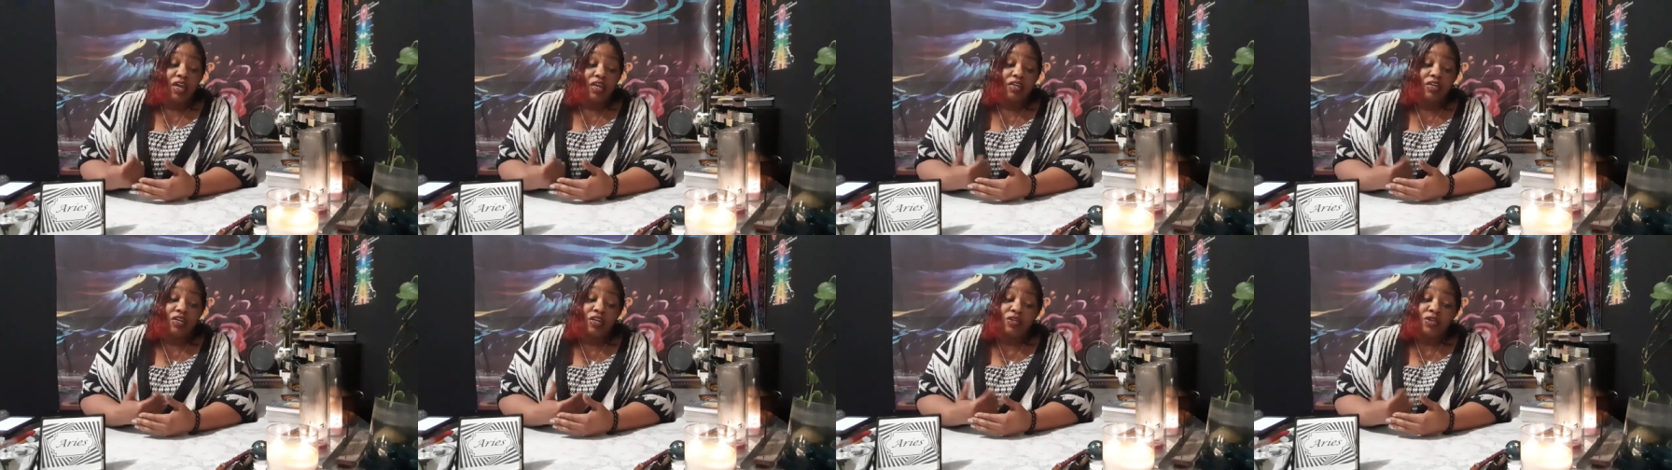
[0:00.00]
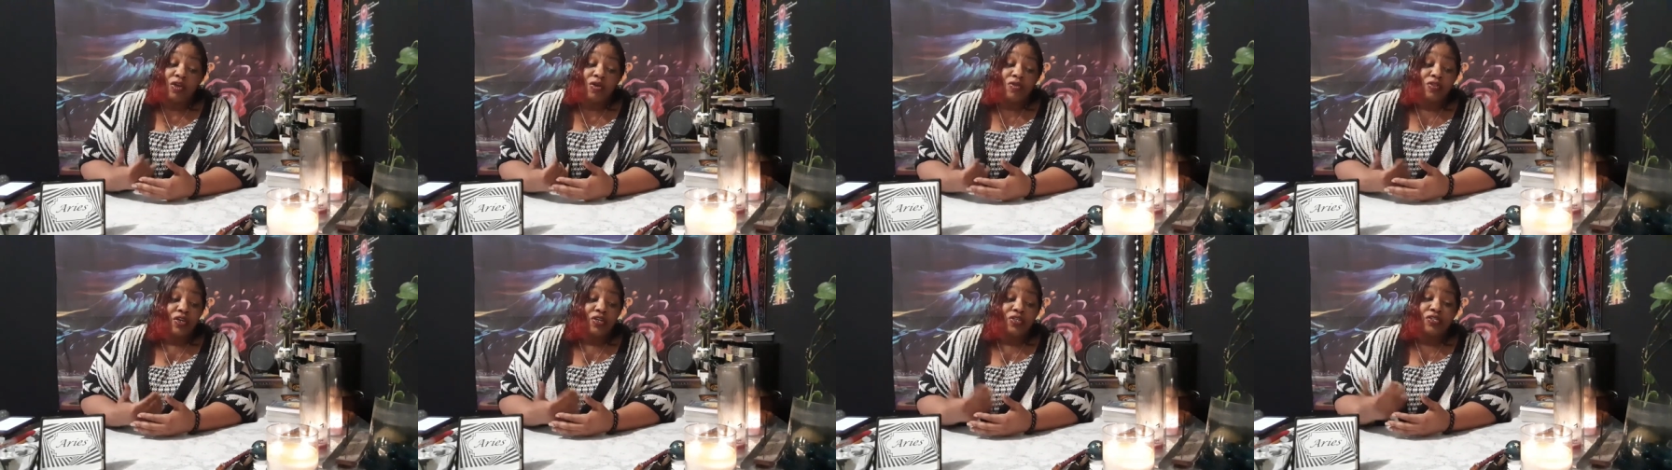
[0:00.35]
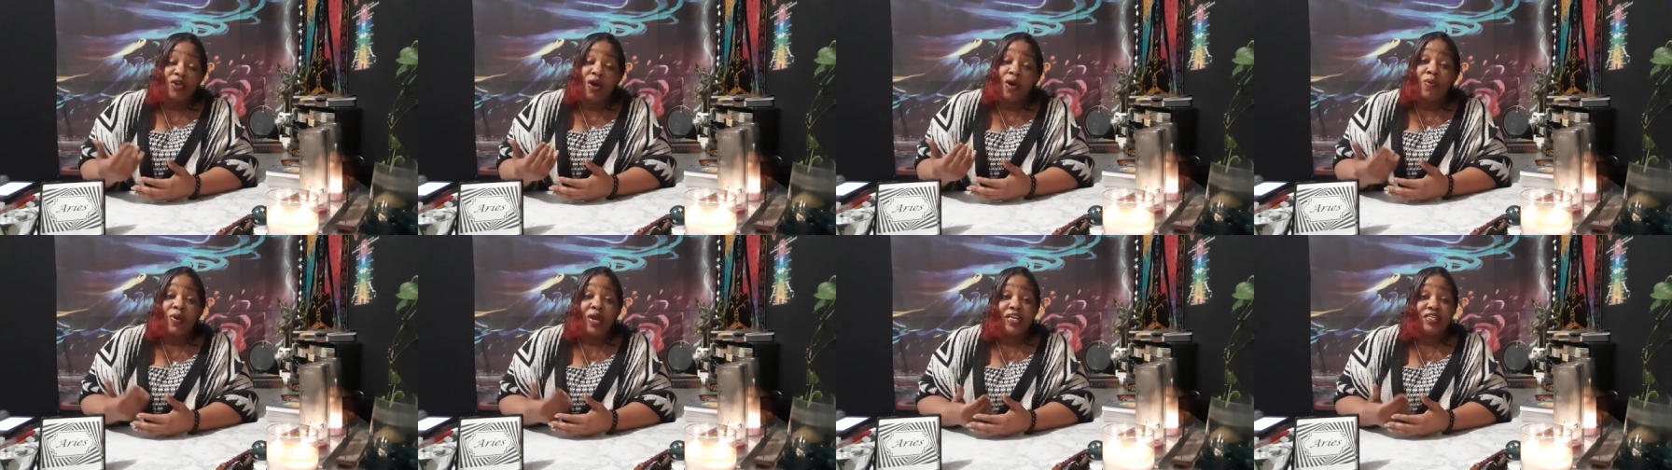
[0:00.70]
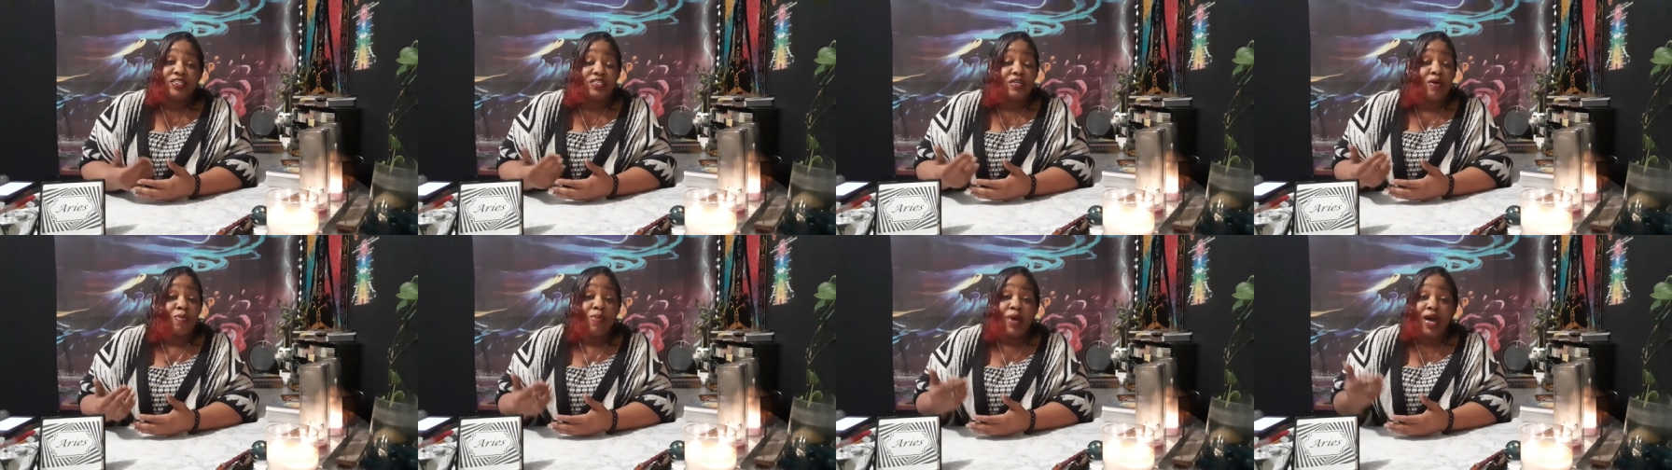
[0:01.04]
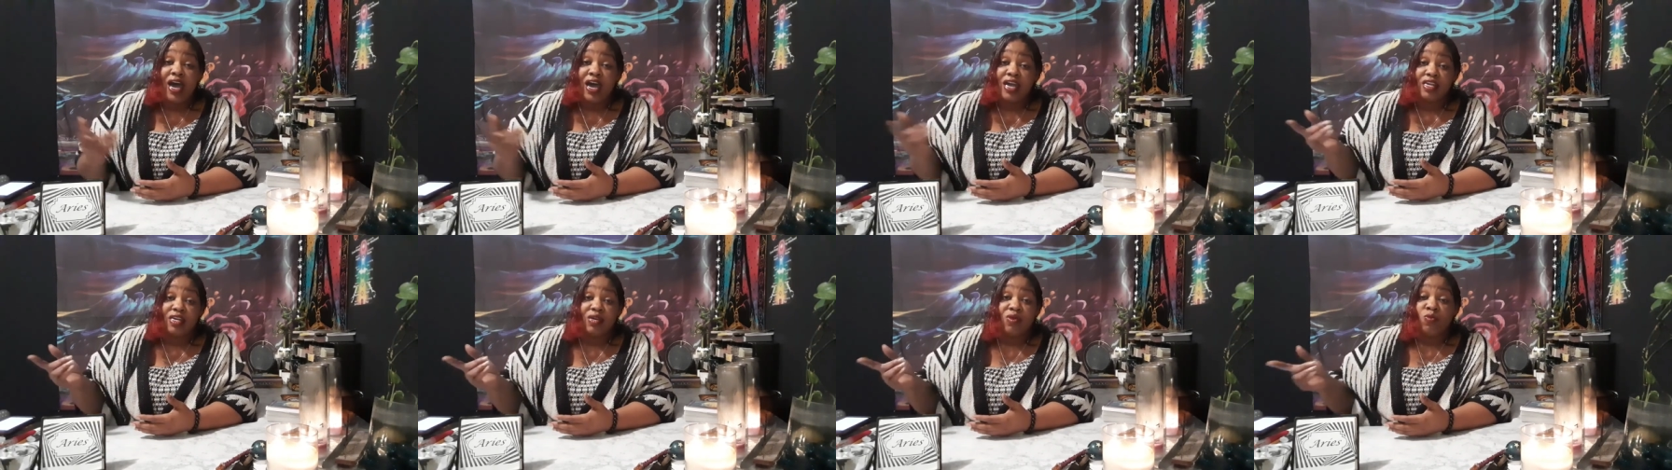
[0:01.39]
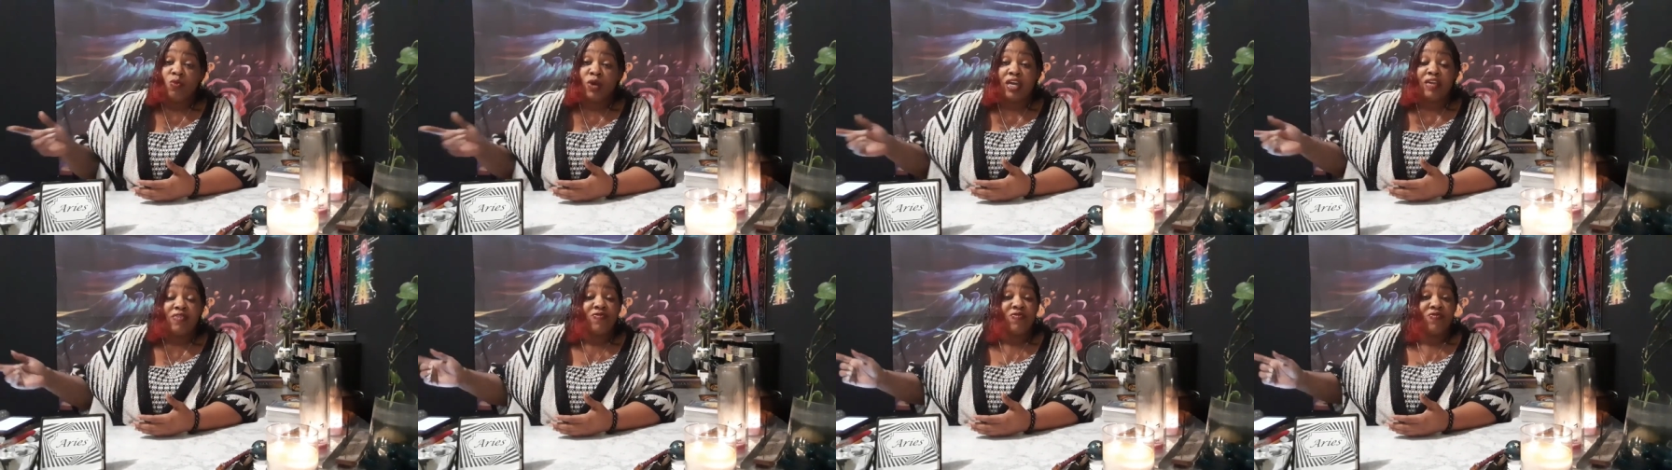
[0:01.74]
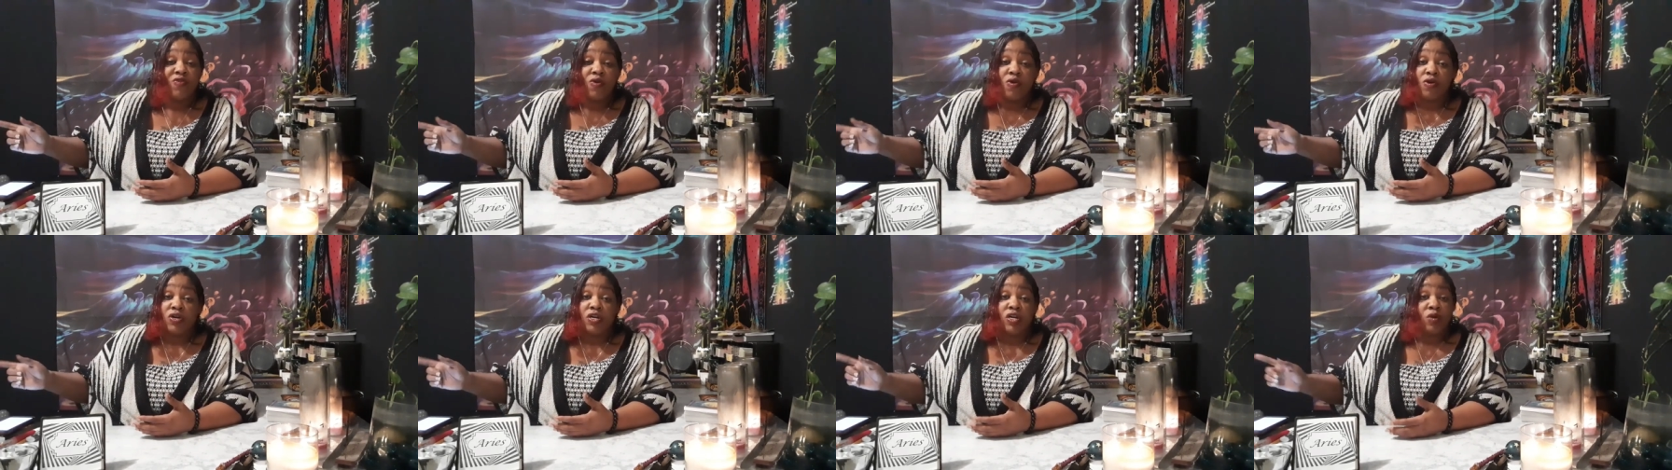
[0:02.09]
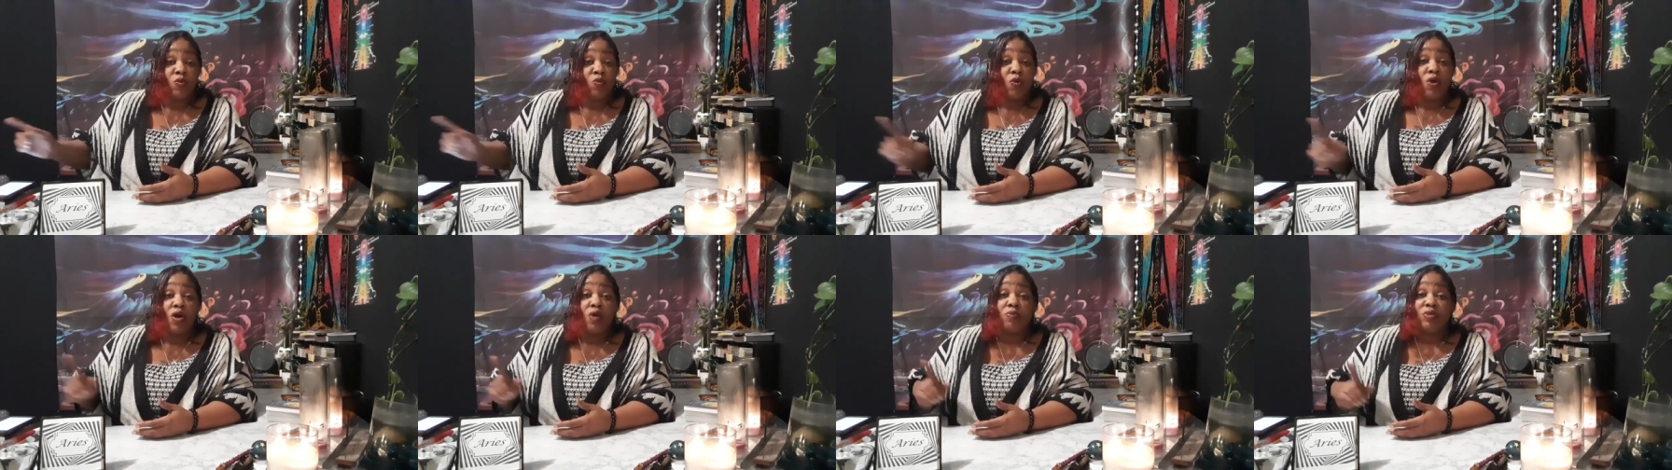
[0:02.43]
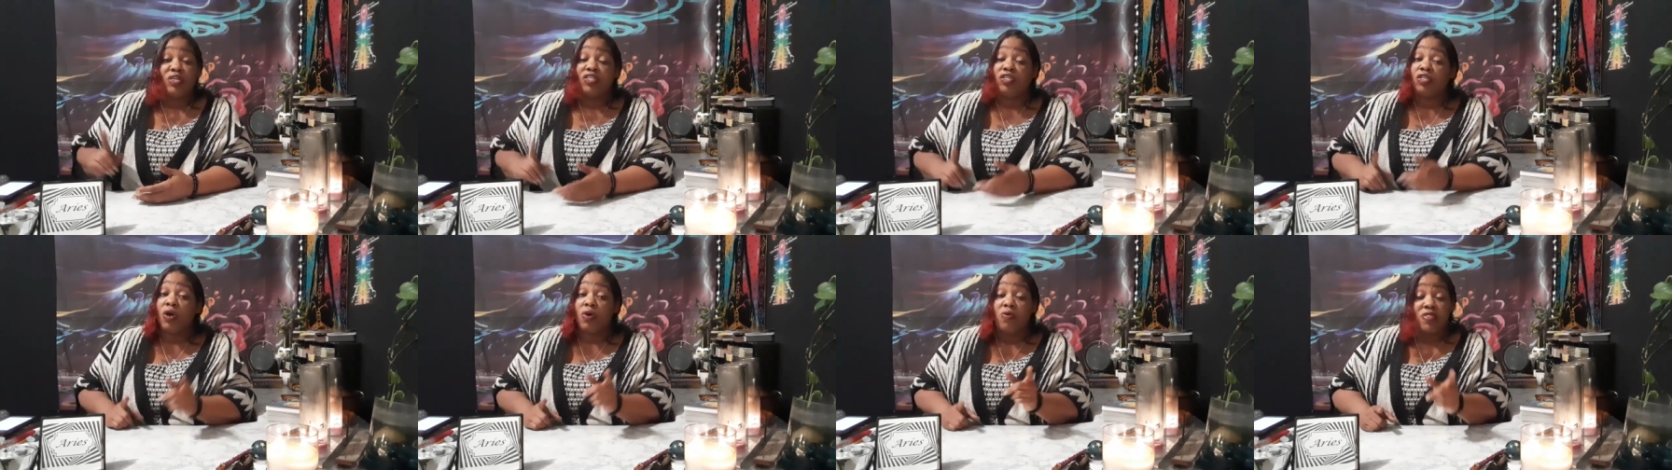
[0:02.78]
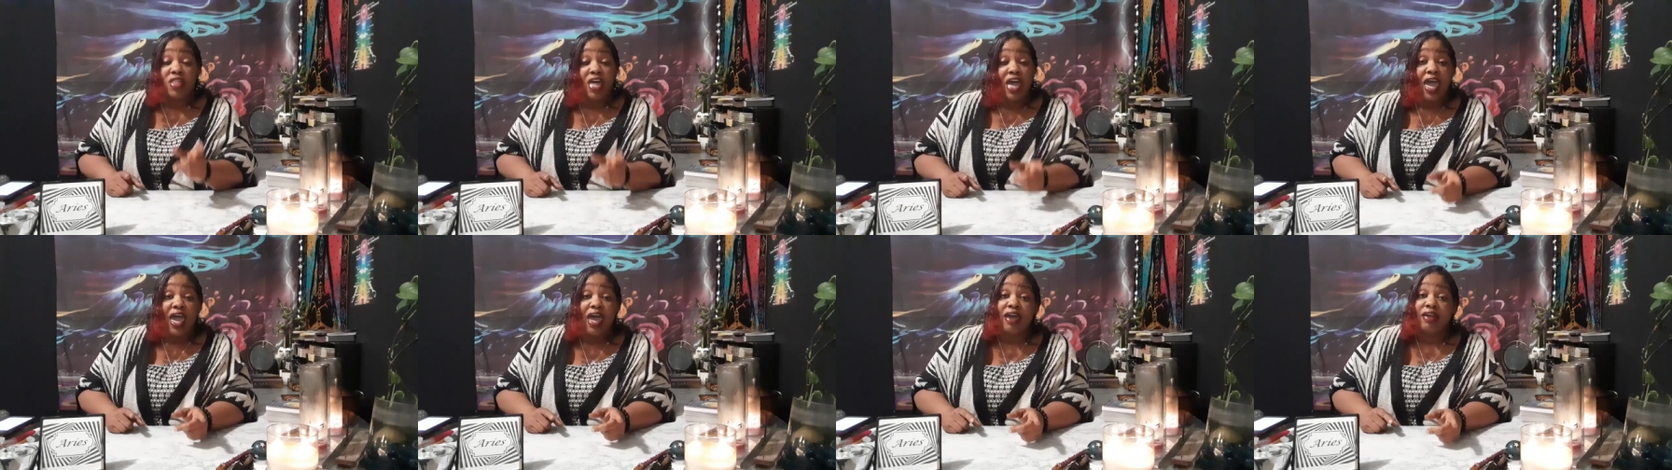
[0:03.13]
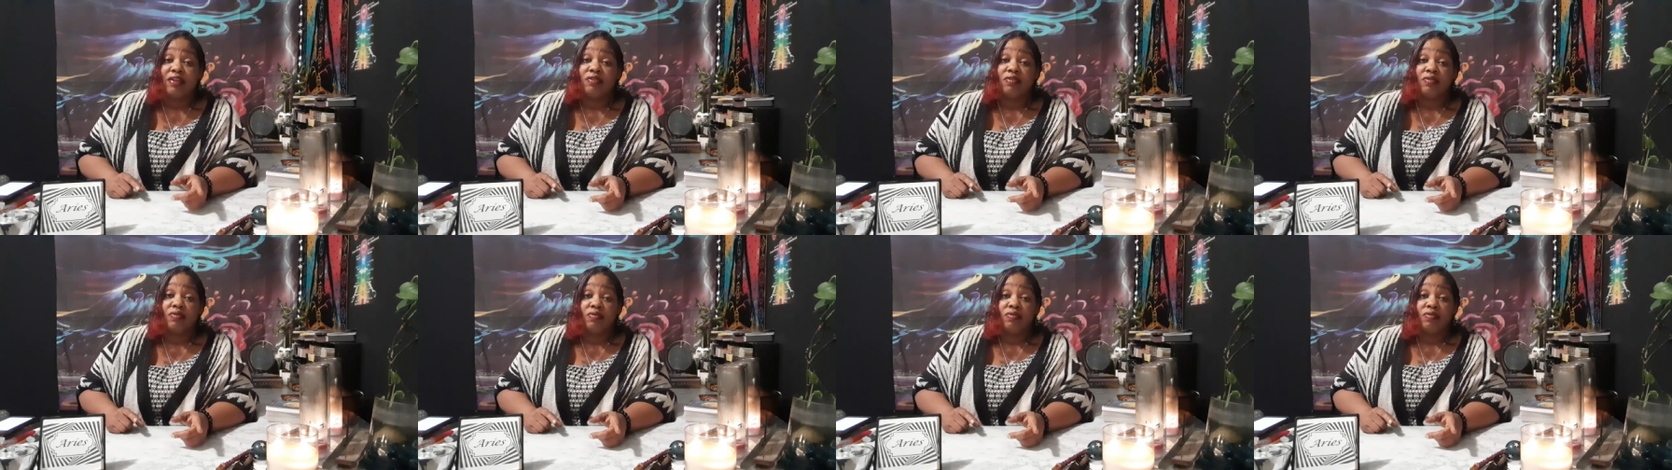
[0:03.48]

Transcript: you know, there's always somebody waiting for a good woman. Know that.